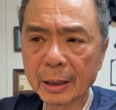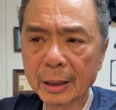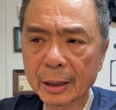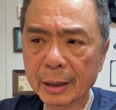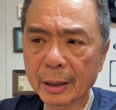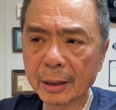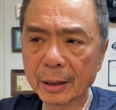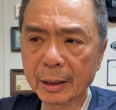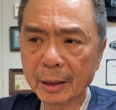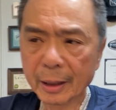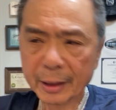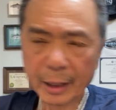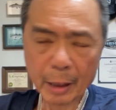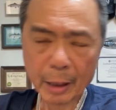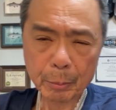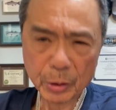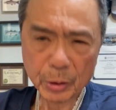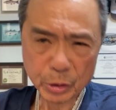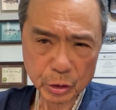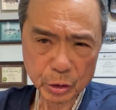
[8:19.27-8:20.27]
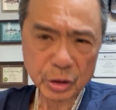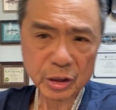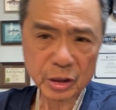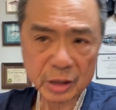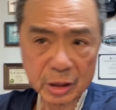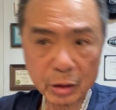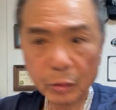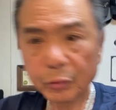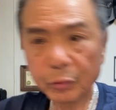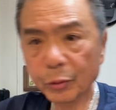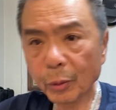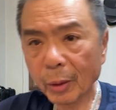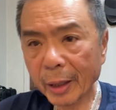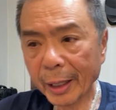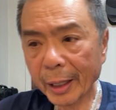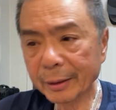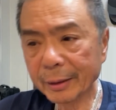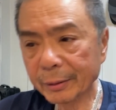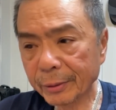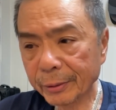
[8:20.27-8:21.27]
I got a bunch of skillful
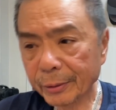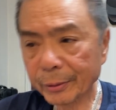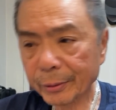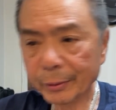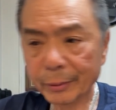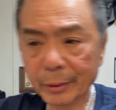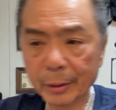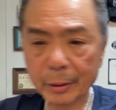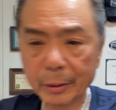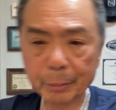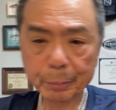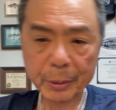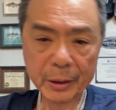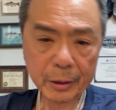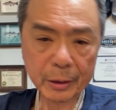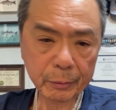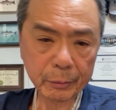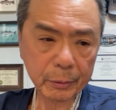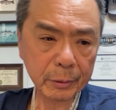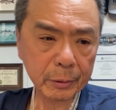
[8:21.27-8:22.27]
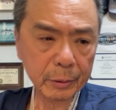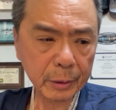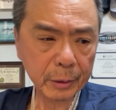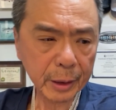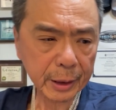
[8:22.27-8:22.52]
angler pickerel.